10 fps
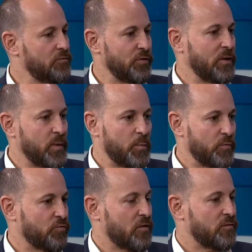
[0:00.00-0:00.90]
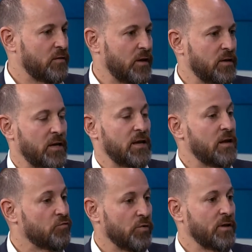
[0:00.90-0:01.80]
treating people with trust and dignity
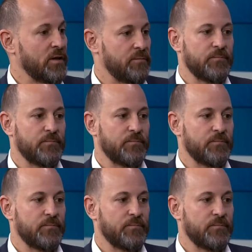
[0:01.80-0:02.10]
is really